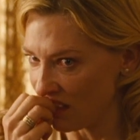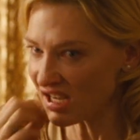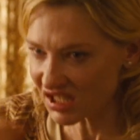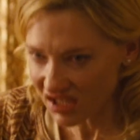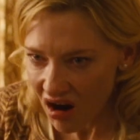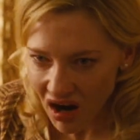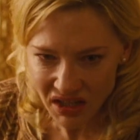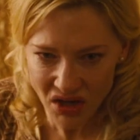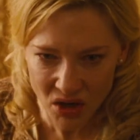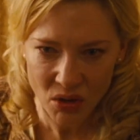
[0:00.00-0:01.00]
I saw
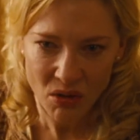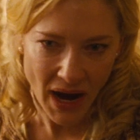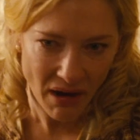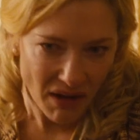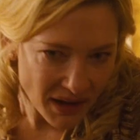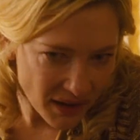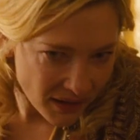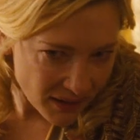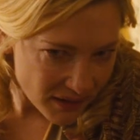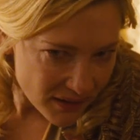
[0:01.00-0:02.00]
you,
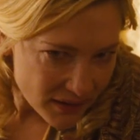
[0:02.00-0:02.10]
Erica!